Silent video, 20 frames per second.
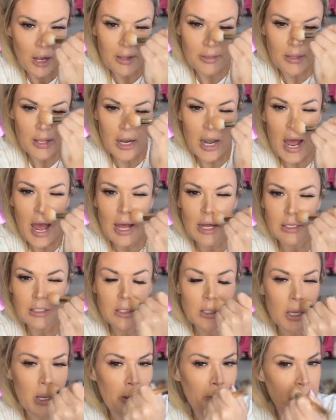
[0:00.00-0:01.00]
And then
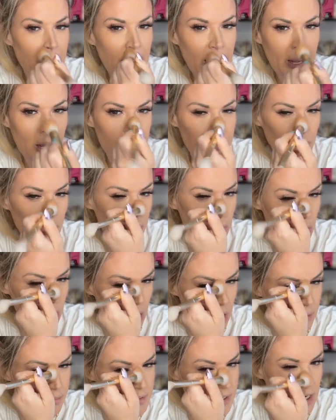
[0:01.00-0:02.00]
as the makeup
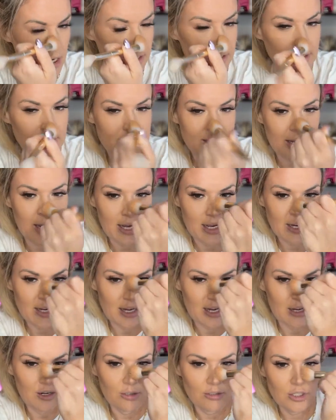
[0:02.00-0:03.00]
warms on your
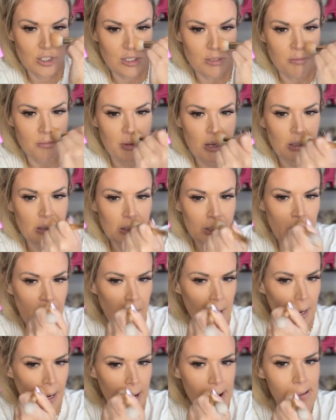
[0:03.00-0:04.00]
skin, it'll just melt.
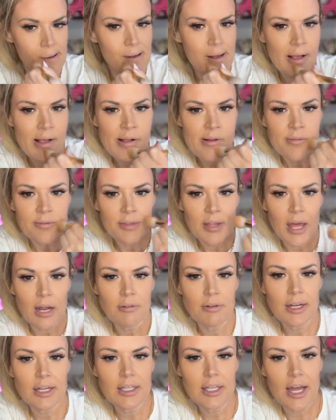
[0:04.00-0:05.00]
How
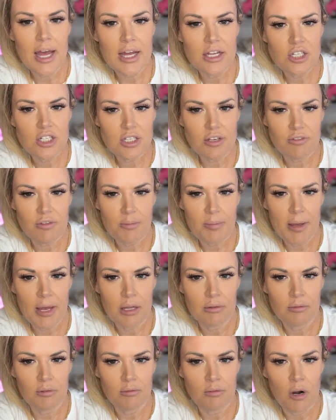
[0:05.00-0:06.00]
do we get the edges of the
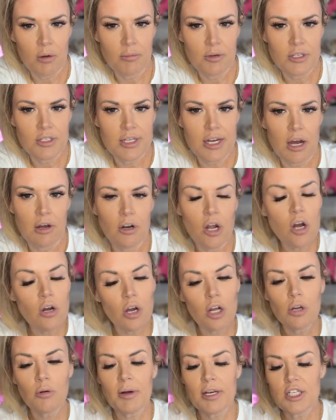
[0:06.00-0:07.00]
pan when we're almost out? Oh,
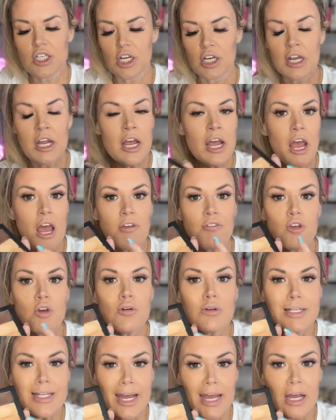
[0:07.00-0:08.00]
good question. If
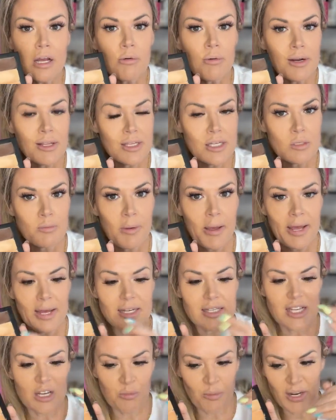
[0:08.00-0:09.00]
you take one of these
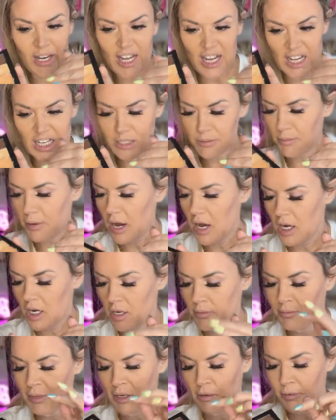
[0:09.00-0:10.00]
pans, like when it hits
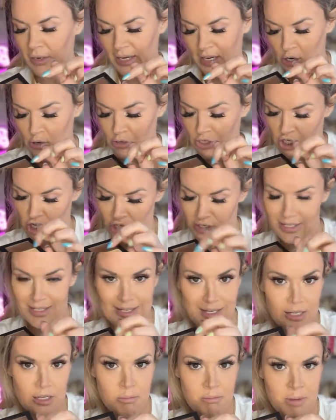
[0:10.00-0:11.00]
bottom, like when you start to
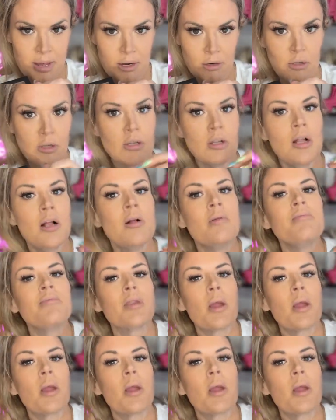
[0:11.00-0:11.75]
see the metal,